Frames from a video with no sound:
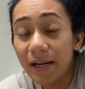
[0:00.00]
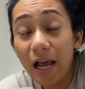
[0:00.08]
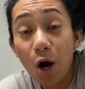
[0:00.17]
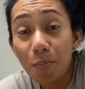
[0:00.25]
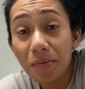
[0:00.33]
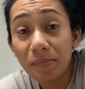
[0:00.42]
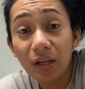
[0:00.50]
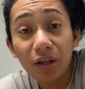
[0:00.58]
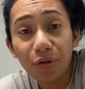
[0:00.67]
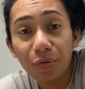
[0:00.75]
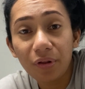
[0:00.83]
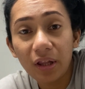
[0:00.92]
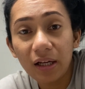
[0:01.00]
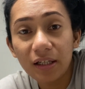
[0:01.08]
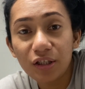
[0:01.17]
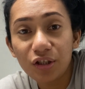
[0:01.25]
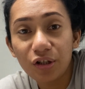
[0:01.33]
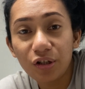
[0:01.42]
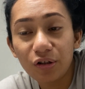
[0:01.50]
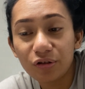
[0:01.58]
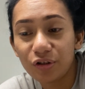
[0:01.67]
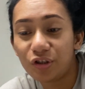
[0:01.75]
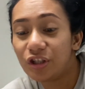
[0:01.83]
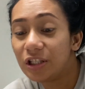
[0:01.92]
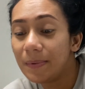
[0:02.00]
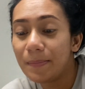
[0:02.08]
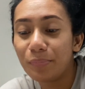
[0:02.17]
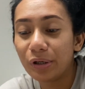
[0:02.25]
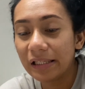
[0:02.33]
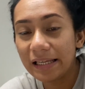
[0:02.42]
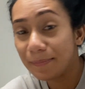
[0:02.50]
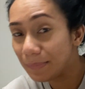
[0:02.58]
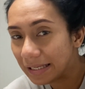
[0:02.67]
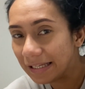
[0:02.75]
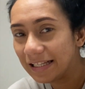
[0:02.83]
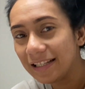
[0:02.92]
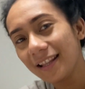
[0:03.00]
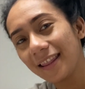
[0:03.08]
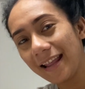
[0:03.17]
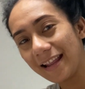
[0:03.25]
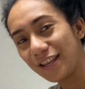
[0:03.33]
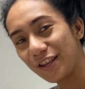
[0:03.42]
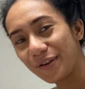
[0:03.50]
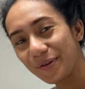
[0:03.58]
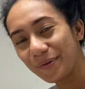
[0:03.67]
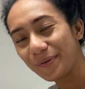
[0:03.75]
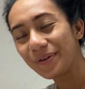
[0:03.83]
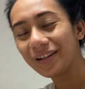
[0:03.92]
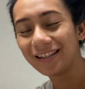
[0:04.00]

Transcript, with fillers: helping me through this, you know, so she's been booking me. Thank you.